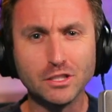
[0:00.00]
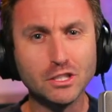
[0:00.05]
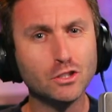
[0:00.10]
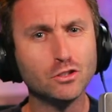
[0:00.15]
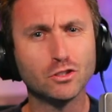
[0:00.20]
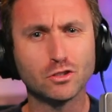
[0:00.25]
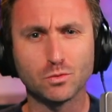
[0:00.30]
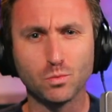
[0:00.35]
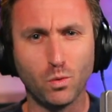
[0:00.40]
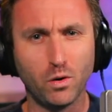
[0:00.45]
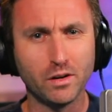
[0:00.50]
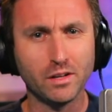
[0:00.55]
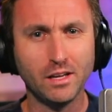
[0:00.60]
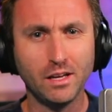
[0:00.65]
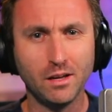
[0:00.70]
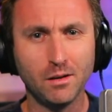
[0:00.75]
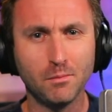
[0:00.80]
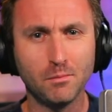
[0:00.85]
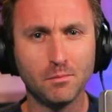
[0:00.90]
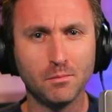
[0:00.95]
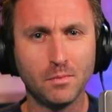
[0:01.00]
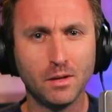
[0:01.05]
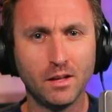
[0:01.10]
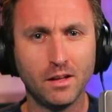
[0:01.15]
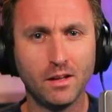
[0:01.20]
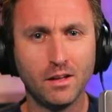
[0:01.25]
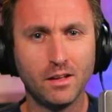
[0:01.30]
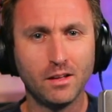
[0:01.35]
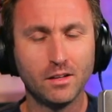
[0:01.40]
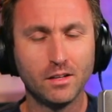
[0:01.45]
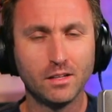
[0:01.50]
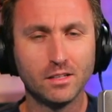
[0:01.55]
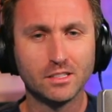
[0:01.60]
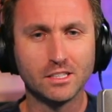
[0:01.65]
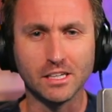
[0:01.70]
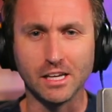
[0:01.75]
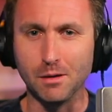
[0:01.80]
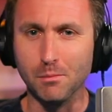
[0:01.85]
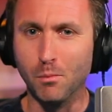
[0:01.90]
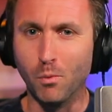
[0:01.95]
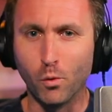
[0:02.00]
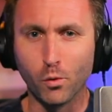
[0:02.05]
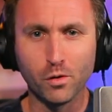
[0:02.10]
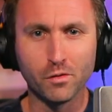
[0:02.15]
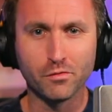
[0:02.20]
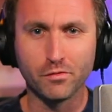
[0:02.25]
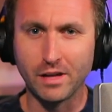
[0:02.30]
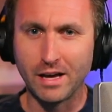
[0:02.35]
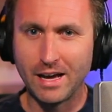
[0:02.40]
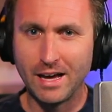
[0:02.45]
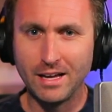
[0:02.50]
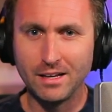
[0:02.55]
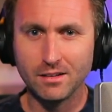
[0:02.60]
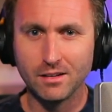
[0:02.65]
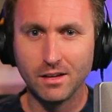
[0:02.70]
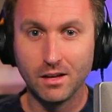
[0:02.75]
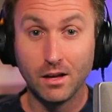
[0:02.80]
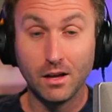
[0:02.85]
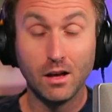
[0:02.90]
Do you just want him to get more of that?